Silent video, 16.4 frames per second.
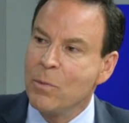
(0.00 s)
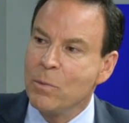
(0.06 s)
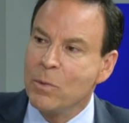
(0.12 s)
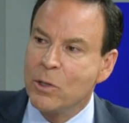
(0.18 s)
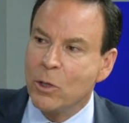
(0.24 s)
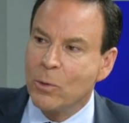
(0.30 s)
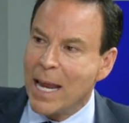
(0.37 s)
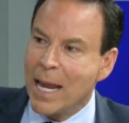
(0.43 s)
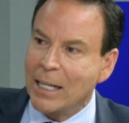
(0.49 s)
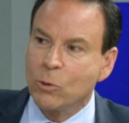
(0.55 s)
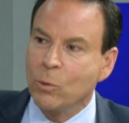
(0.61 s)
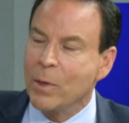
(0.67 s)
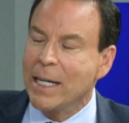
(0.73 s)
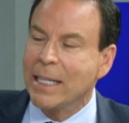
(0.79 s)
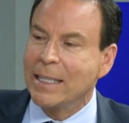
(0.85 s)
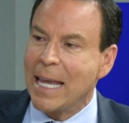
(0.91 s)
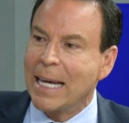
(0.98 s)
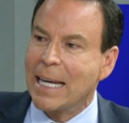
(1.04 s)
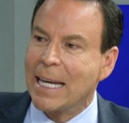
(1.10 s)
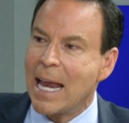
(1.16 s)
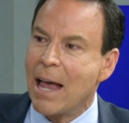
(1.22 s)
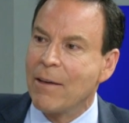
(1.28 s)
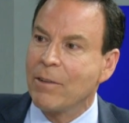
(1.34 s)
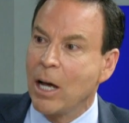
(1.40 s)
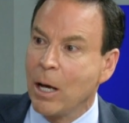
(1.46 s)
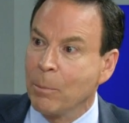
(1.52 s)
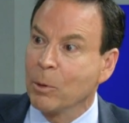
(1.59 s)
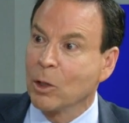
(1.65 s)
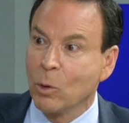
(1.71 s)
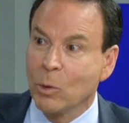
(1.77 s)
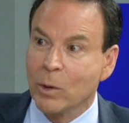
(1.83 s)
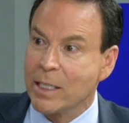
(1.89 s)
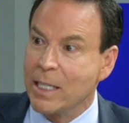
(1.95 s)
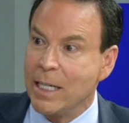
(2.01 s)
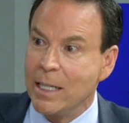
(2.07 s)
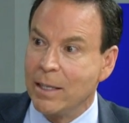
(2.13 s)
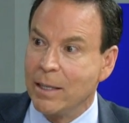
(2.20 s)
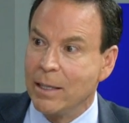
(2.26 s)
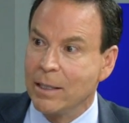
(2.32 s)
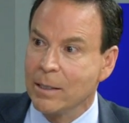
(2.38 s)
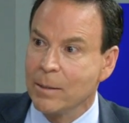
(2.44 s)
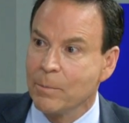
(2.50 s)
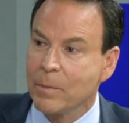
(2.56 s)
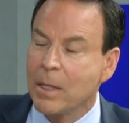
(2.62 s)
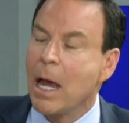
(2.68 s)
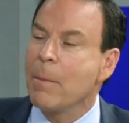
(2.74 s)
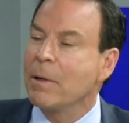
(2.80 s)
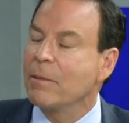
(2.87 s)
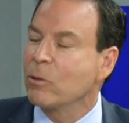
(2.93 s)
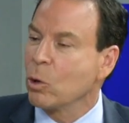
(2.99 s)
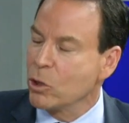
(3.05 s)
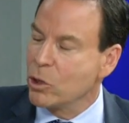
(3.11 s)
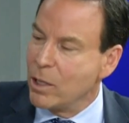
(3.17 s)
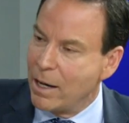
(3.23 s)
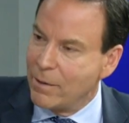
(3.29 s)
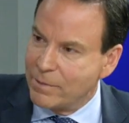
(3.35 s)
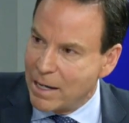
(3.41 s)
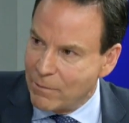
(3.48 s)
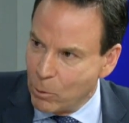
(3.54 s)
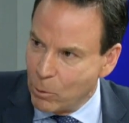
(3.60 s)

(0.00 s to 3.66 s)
so next week they could have upper and lower teeth. I mean, of course, you'd have to have